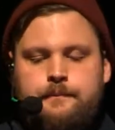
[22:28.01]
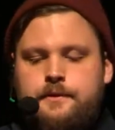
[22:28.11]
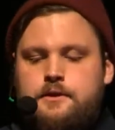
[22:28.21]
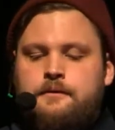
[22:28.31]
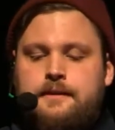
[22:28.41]

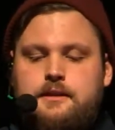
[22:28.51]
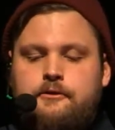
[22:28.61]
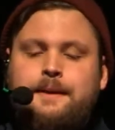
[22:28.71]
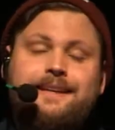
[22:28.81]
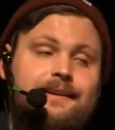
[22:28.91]
So fun
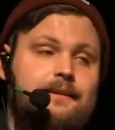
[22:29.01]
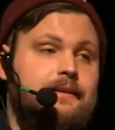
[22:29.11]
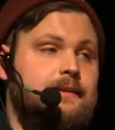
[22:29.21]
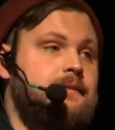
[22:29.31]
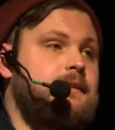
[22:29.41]
stuff. But technically,
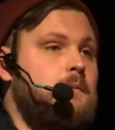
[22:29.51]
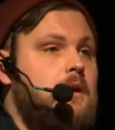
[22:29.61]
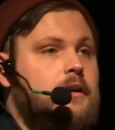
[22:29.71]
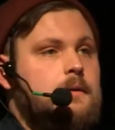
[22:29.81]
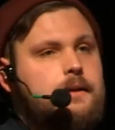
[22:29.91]
this is still
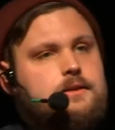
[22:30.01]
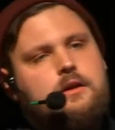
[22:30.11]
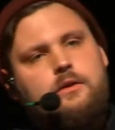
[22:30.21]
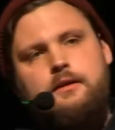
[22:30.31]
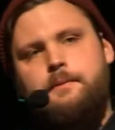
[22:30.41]
markup. Let's
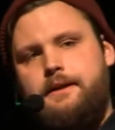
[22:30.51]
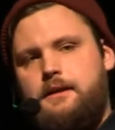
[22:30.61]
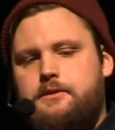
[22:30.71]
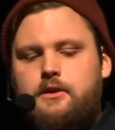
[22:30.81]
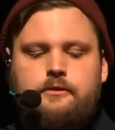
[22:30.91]
go a little bit
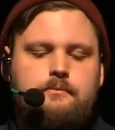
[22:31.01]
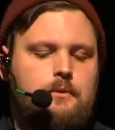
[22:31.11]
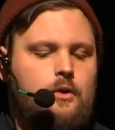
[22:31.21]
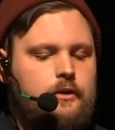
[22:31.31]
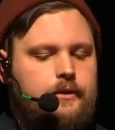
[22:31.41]

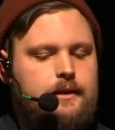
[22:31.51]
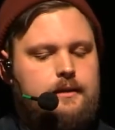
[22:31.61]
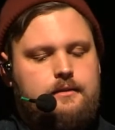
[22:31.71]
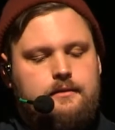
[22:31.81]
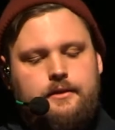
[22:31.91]
more on
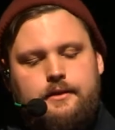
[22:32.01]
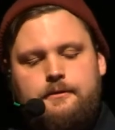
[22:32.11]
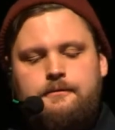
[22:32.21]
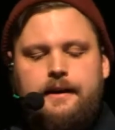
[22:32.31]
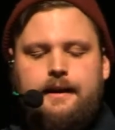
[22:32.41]
the
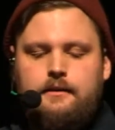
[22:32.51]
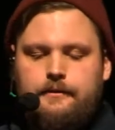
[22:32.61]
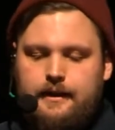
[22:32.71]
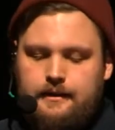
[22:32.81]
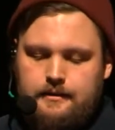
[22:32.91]
fun end of
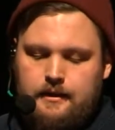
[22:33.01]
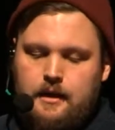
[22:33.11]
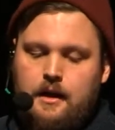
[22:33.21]
things.